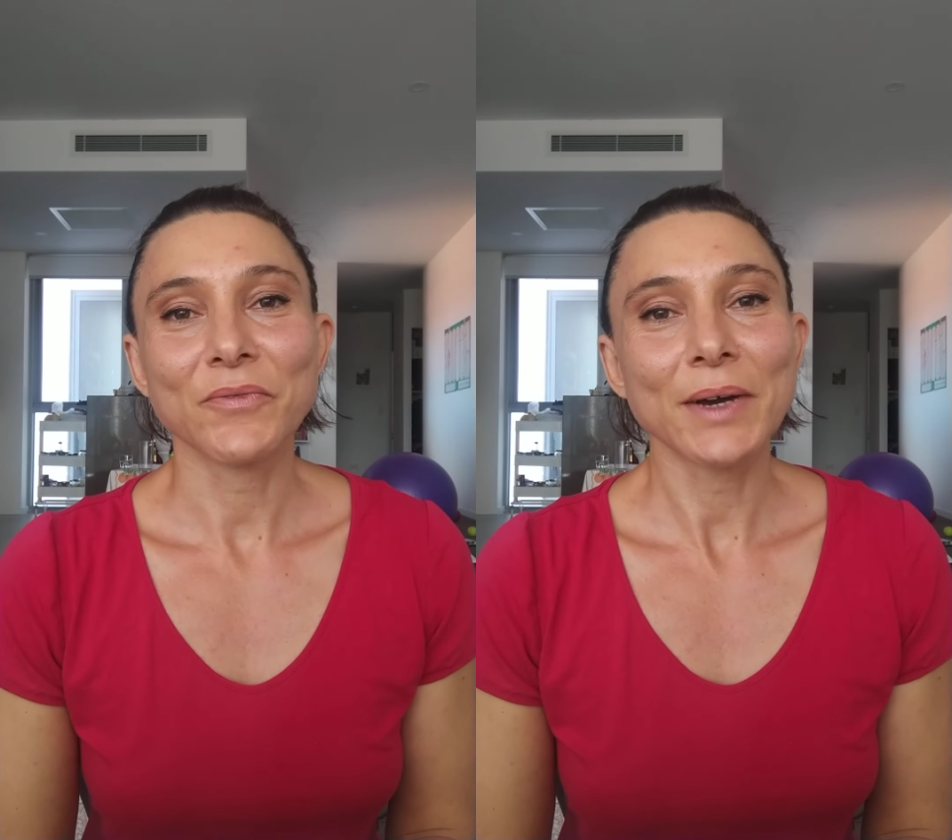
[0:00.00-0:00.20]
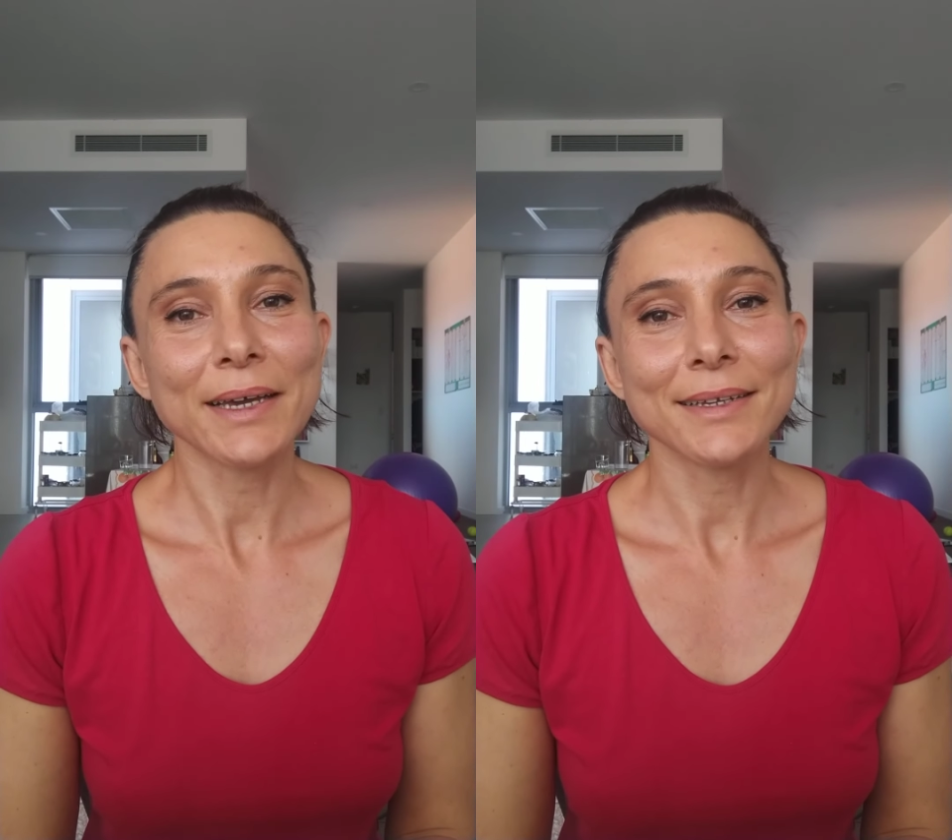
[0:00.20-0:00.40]

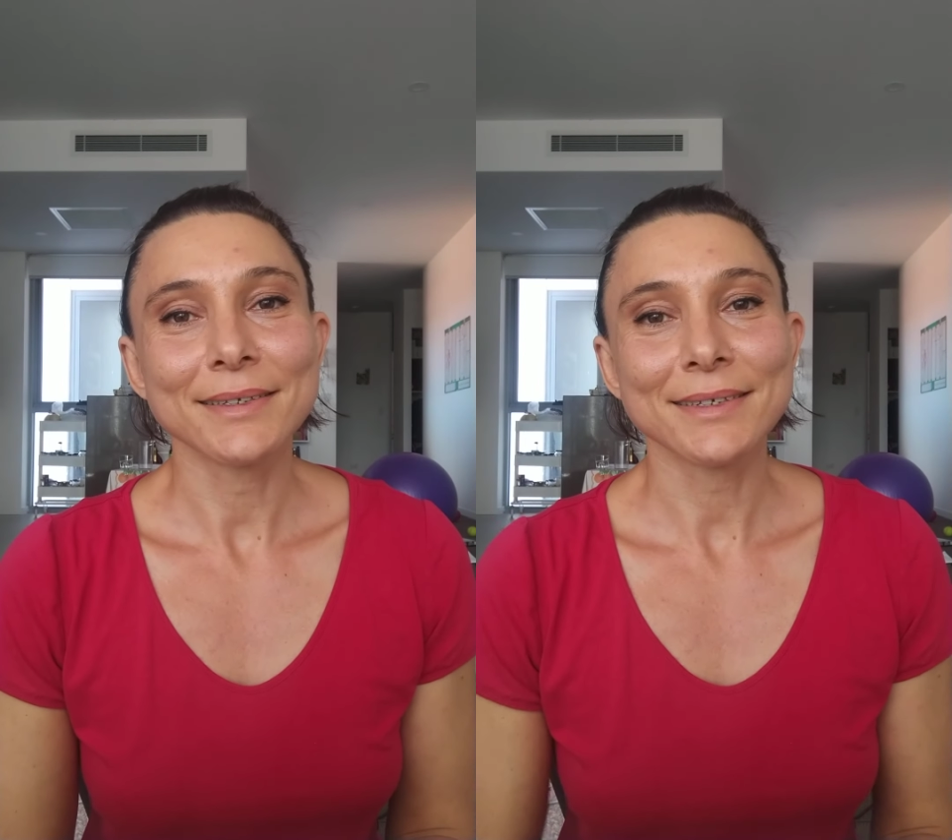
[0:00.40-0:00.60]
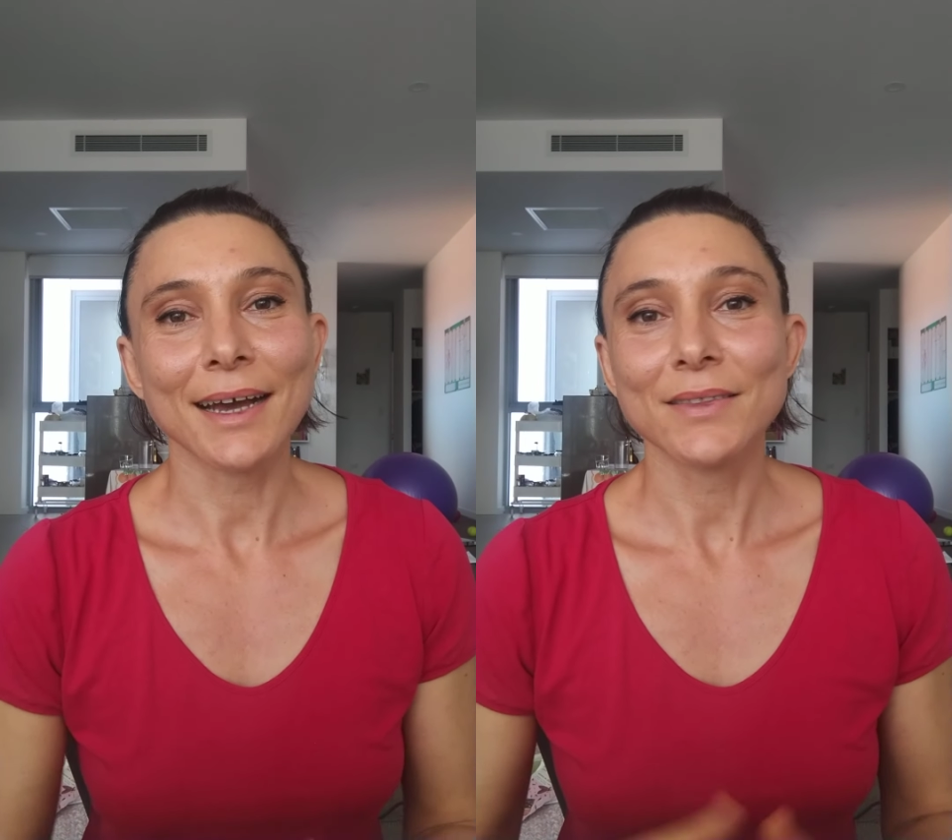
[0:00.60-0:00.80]

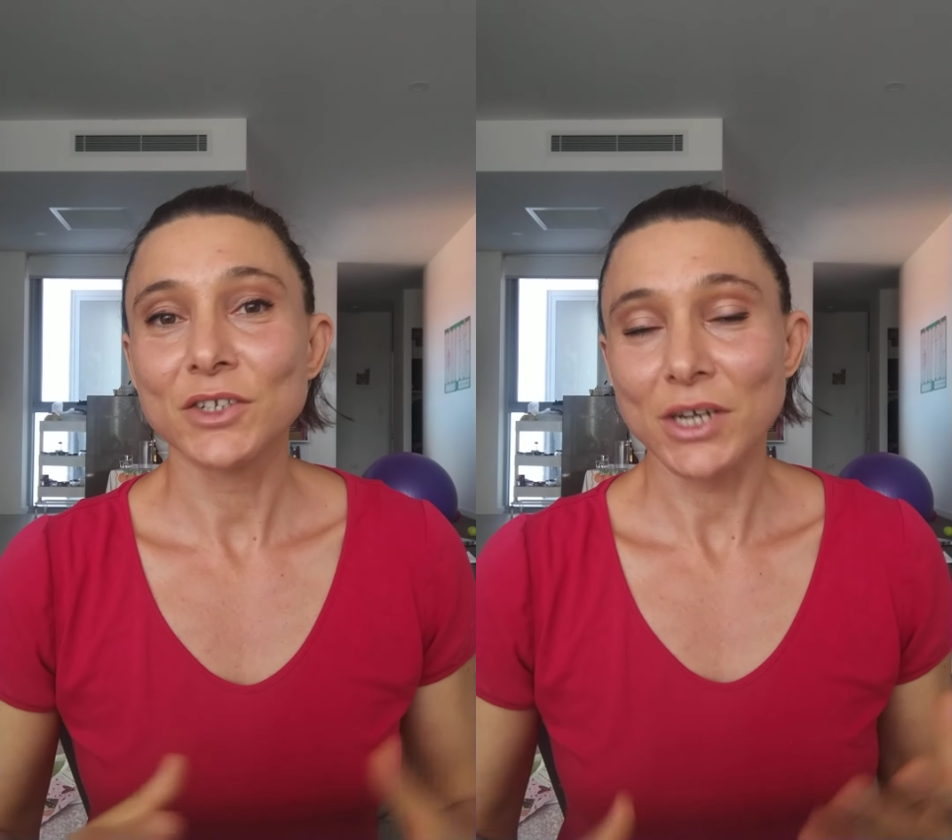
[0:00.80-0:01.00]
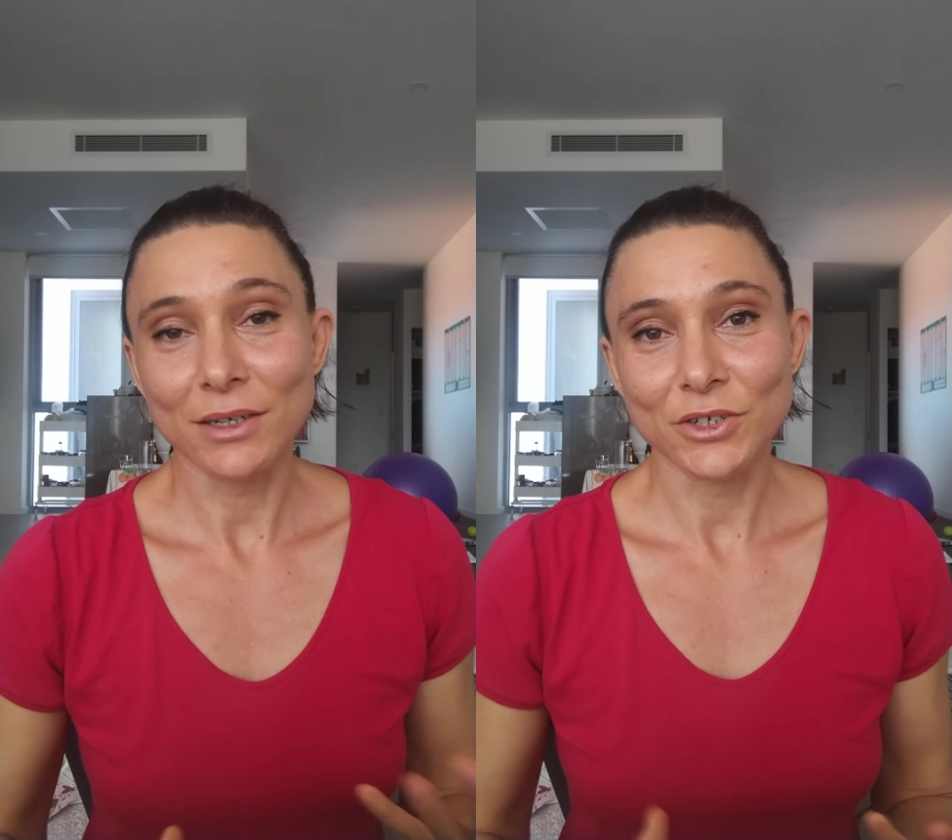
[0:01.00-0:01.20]
find other
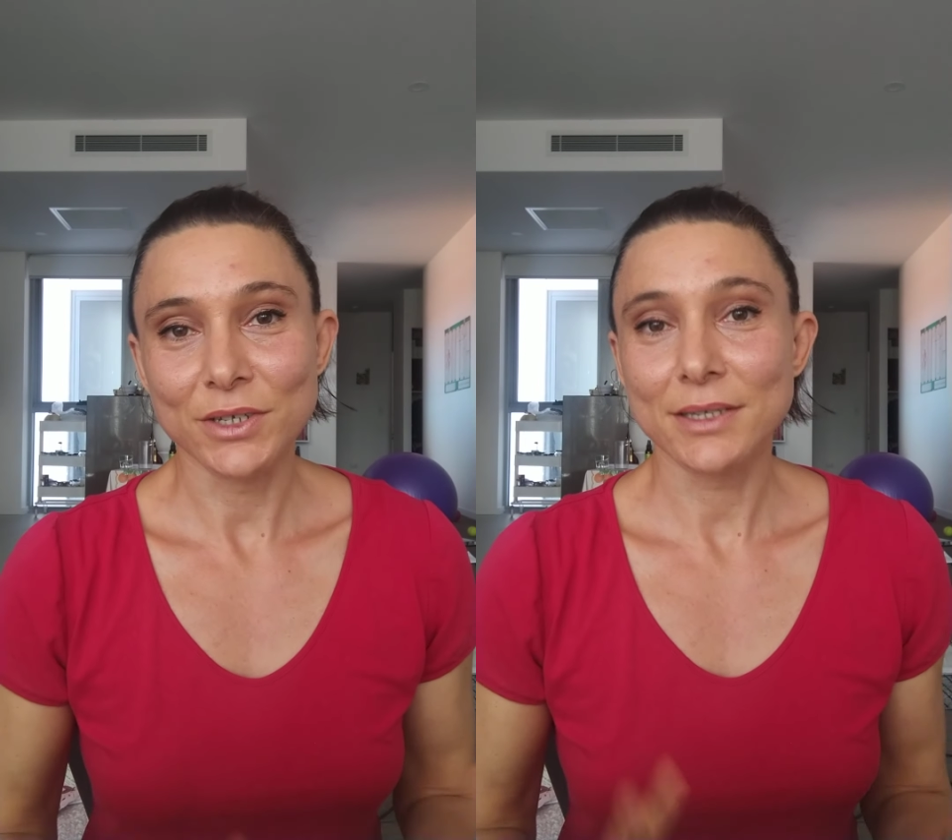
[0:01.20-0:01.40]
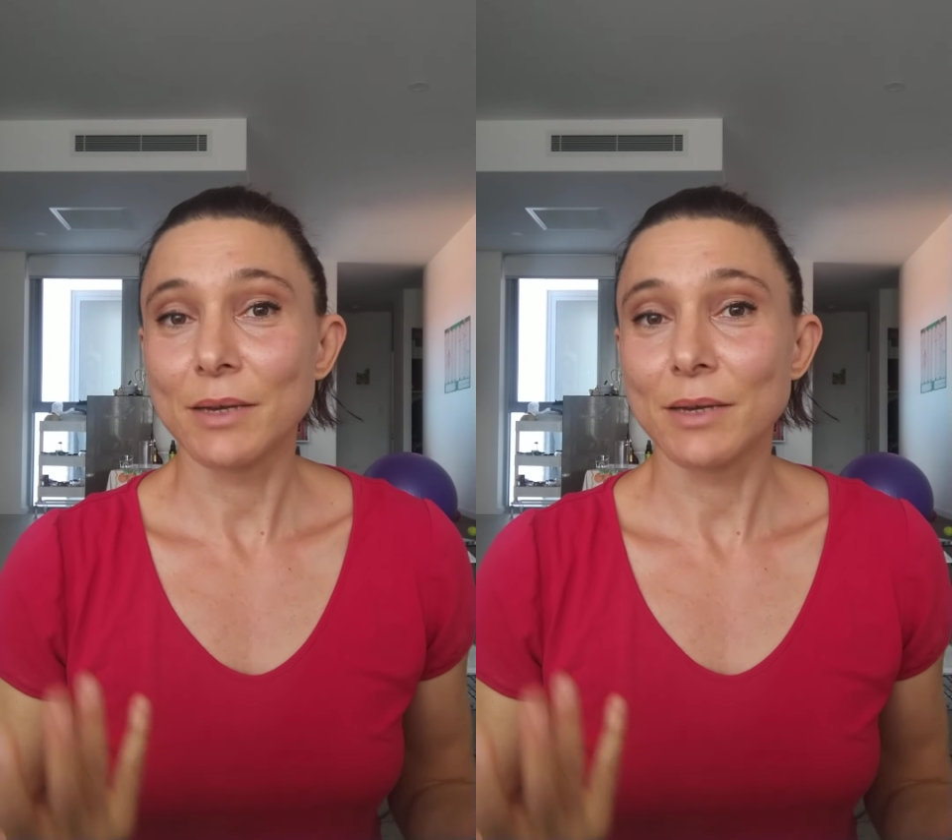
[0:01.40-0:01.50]
challenges